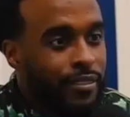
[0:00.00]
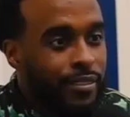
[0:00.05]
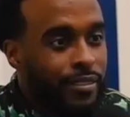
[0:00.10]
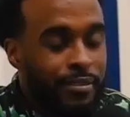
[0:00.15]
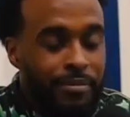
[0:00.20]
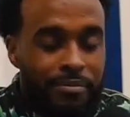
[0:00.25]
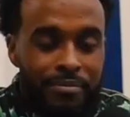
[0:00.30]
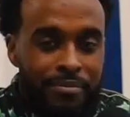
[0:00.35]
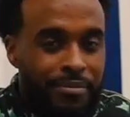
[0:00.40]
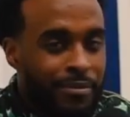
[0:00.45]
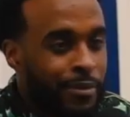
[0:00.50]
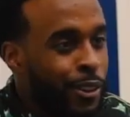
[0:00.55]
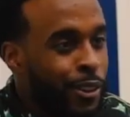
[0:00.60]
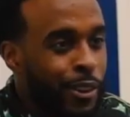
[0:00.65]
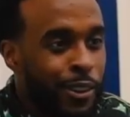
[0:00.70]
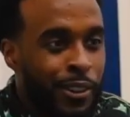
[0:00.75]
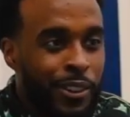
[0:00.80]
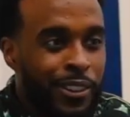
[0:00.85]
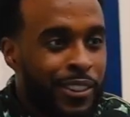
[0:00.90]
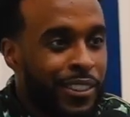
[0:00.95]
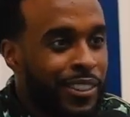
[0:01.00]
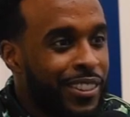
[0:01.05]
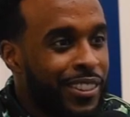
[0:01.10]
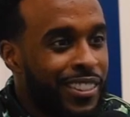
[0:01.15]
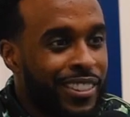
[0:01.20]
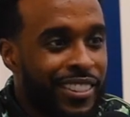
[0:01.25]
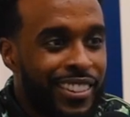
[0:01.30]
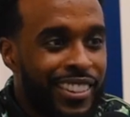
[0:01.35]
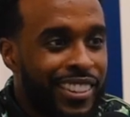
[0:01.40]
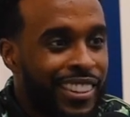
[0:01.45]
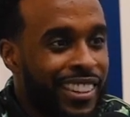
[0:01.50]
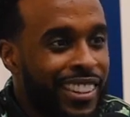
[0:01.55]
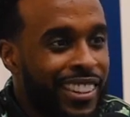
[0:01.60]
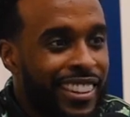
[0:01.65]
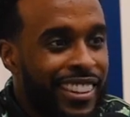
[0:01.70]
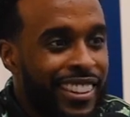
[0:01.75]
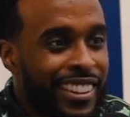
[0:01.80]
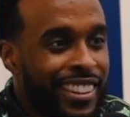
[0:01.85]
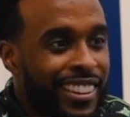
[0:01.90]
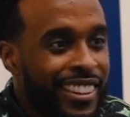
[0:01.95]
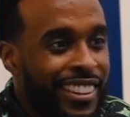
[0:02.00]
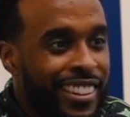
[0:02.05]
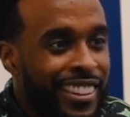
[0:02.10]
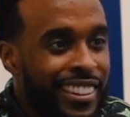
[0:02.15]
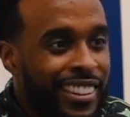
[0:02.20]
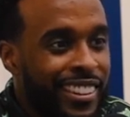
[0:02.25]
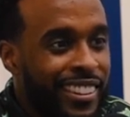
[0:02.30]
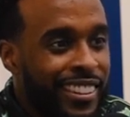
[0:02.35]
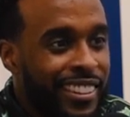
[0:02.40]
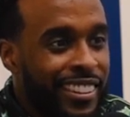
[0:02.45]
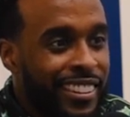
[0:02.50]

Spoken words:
you, and you enjoy it, and you play with a passion, you play with